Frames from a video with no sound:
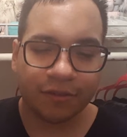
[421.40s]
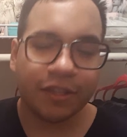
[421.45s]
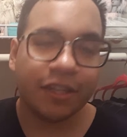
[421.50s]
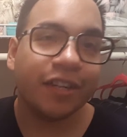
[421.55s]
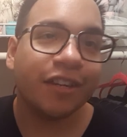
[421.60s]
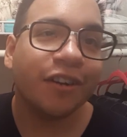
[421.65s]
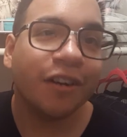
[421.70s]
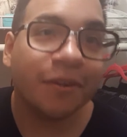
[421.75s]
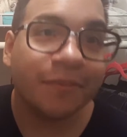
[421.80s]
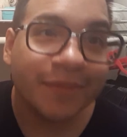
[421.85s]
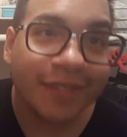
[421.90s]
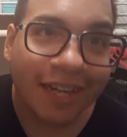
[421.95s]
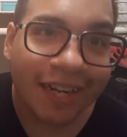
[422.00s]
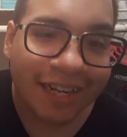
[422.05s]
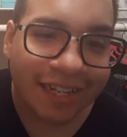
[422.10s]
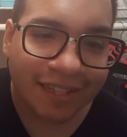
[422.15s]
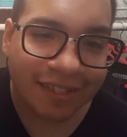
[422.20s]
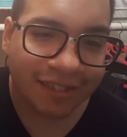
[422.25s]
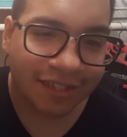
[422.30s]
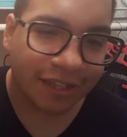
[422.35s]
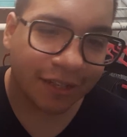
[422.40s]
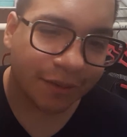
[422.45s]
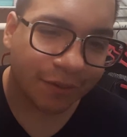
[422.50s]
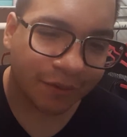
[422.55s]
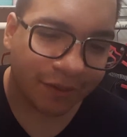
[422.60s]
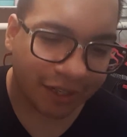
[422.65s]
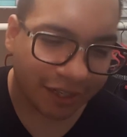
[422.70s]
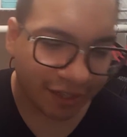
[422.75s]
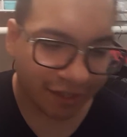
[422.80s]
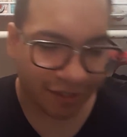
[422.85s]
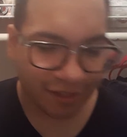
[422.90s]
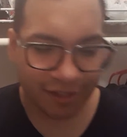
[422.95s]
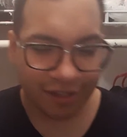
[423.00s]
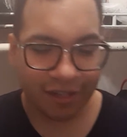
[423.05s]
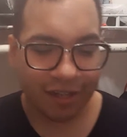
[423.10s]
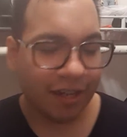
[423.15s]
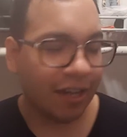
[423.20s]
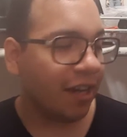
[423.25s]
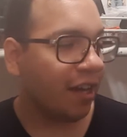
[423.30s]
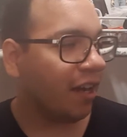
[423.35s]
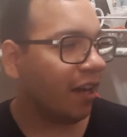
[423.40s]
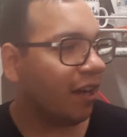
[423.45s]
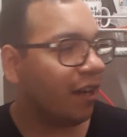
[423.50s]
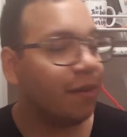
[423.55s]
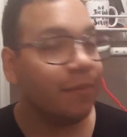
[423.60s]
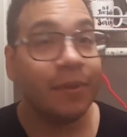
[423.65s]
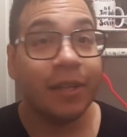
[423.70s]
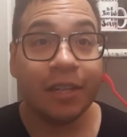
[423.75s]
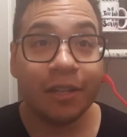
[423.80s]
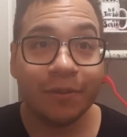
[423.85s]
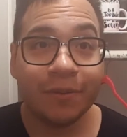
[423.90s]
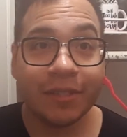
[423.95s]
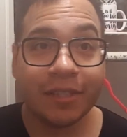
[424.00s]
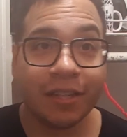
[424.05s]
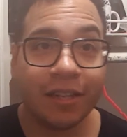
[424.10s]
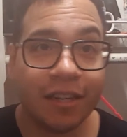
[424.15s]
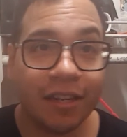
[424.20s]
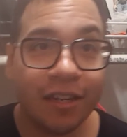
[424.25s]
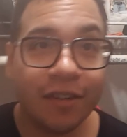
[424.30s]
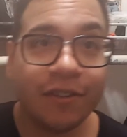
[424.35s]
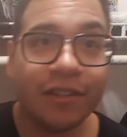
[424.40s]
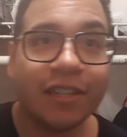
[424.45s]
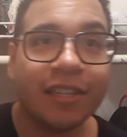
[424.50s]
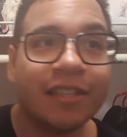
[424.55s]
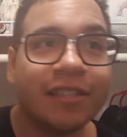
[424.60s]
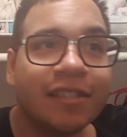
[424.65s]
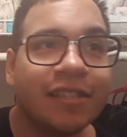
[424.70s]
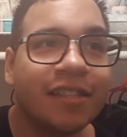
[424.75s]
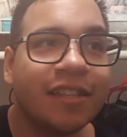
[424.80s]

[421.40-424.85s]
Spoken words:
or you can call them tights. Either way, that nobody's gonna notice.